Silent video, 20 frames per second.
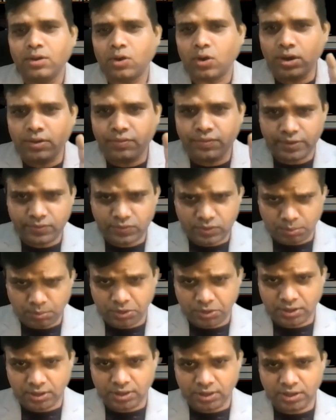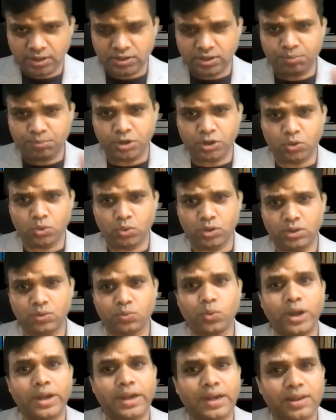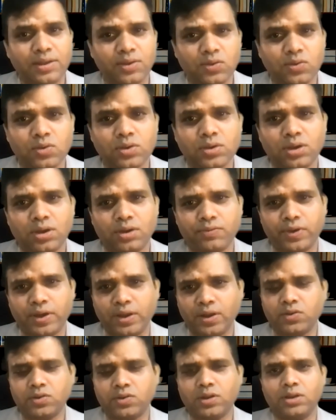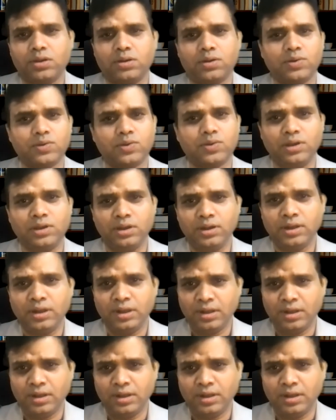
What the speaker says: Only five chapters are there. Chapter two is why teach financial literacy.